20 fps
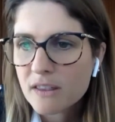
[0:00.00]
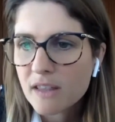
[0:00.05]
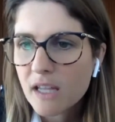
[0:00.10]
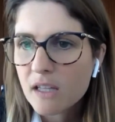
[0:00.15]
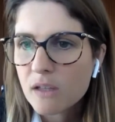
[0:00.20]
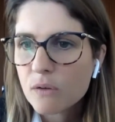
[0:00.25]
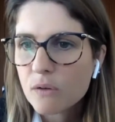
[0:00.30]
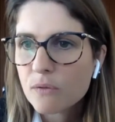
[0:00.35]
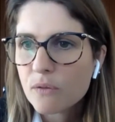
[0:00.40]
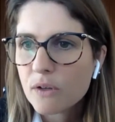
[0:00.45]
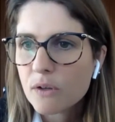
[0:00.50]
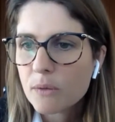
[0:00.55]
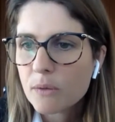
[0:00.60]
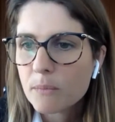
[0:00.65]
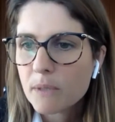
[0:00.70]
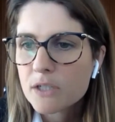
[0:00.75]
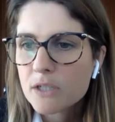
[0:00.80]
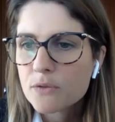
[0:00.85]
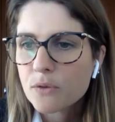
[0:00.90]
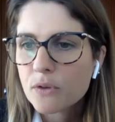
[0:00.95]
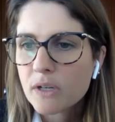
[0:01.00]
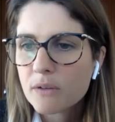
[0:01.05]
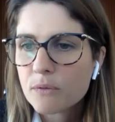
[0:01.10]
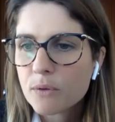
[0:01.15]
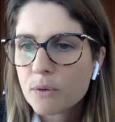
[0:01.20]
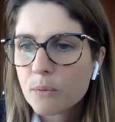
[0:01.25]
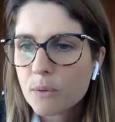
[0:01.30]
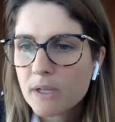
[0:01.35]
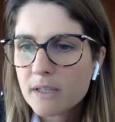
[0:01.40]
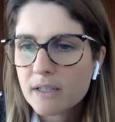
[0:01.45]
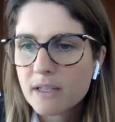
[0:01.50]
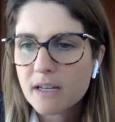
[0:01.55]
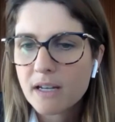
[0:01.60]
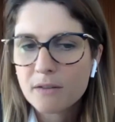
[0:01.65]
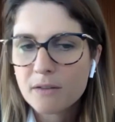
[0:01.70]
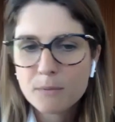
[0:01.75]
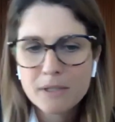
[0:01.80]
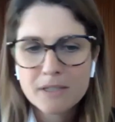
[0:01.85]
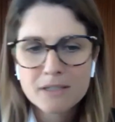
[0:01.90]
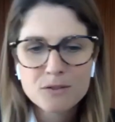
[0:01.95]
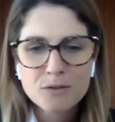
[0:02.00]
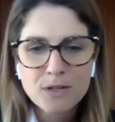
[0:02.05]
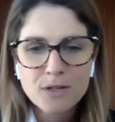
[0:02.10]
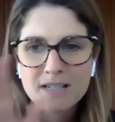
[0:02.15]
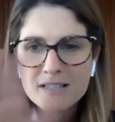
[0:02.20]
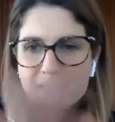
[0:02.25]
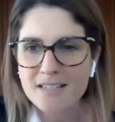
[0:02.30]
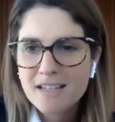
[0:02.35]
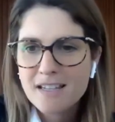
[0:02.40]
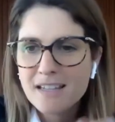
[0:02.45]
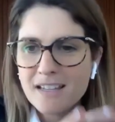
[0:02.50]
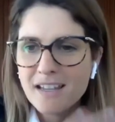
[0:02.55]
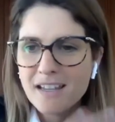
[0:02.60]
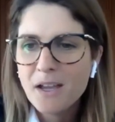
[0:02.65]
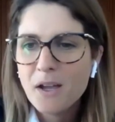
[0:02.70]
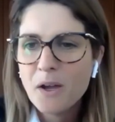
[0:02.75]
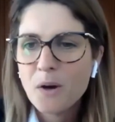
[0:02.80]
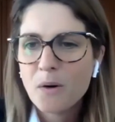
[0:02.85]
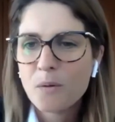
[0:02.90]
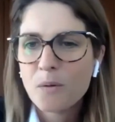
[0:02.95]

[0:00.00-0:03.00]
Thank you very much for everyone that have been addressing.